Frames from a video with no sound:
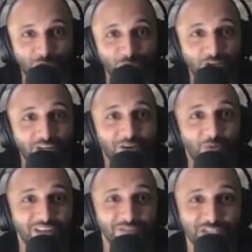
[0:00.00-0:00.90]
Talk,
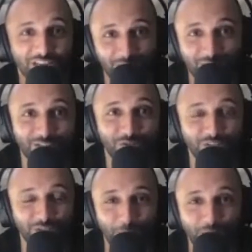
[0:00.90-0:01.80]
whenever she comes in
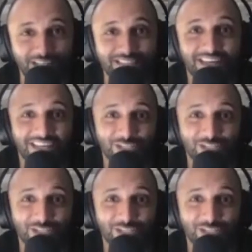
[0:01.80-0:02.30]
during the breaks,